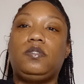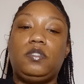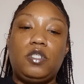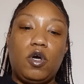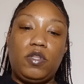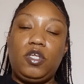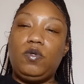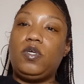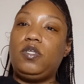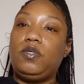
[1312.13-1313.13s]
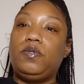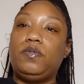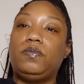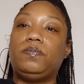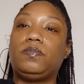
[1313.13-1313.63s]
Know that you can
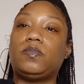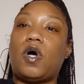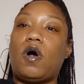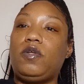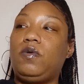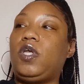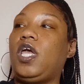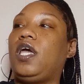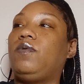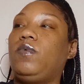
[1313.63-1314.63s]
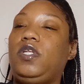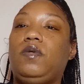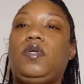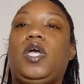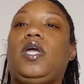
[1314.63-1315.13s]
do all you can when
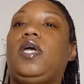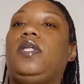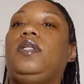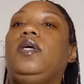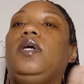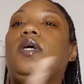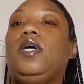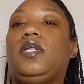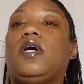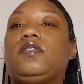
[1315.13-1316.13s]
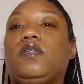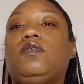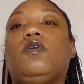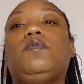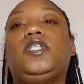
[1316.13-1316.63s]
you can, and also
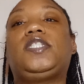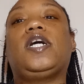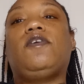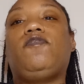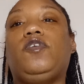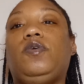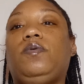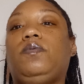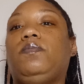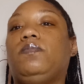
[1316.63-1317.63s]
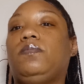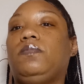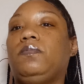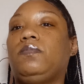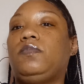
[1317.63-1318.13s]
know when it's time for you
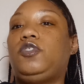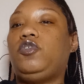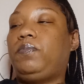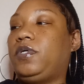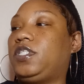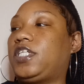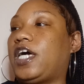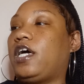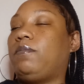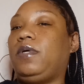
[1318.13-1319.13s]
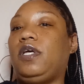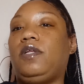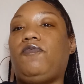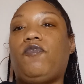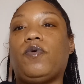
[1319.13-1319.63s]
to put time
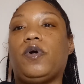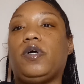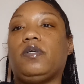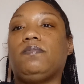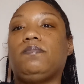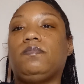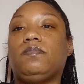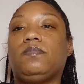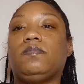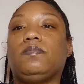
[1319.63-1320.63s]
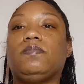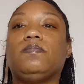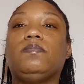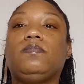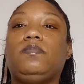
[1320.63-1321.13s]
in for
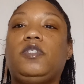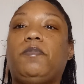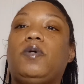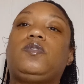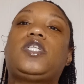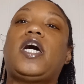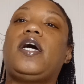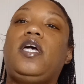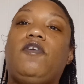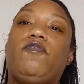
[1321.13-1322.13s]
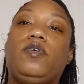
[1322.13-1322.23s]
the Most High and for